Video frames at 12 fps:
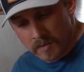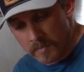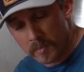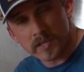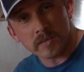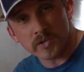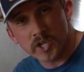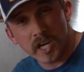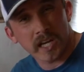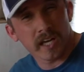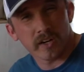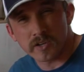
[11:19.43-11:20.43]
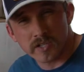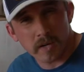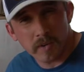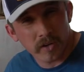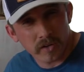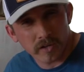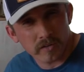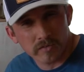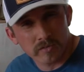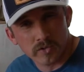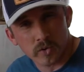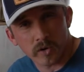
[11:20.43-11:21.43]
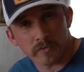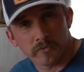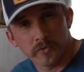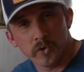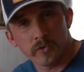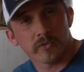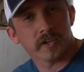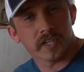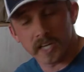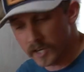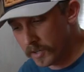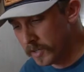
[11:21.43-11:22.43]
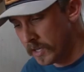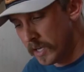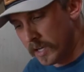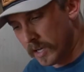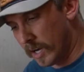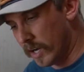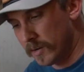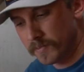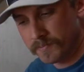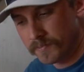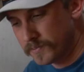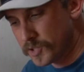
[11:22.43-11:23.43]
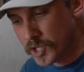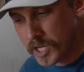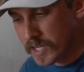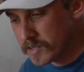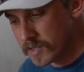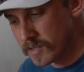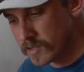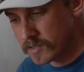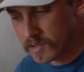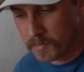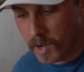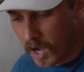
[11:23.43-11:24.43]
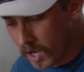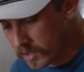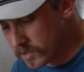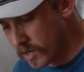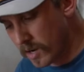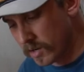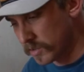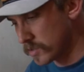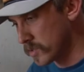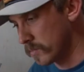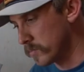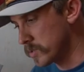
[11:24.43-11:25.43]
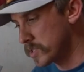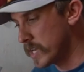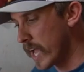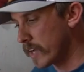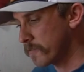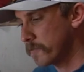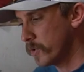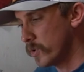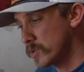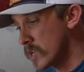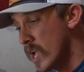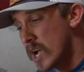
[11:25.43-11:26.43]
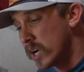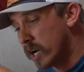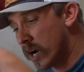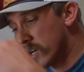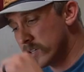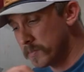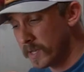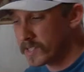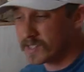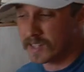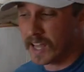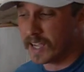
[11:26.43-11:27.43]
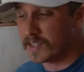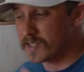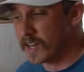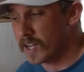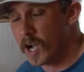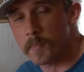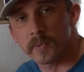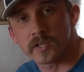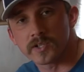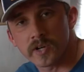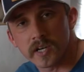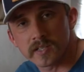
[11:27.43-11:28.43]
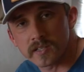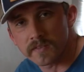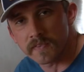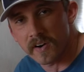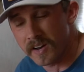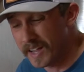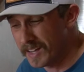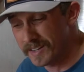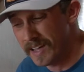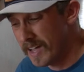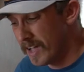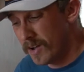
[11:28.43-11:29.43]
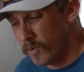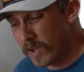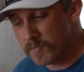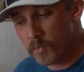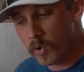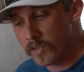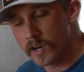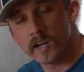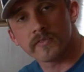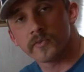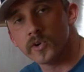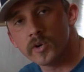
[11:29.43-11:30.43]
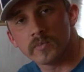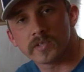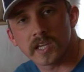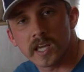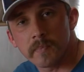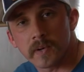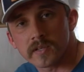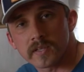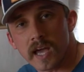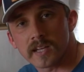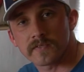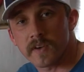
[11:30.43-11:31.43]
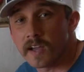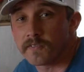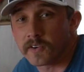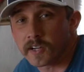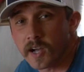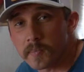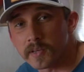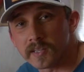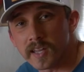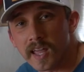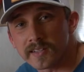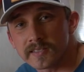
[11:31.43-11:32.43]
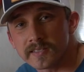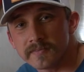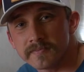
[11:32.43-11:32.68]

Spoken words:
maybe some chicken or some other sort of food for dinner, cheeses, some hot dogs, some snack foods, condiments, and like I said, a couple of drinks at the very end. We have more than enough room to keep us satisfied for a couple of days.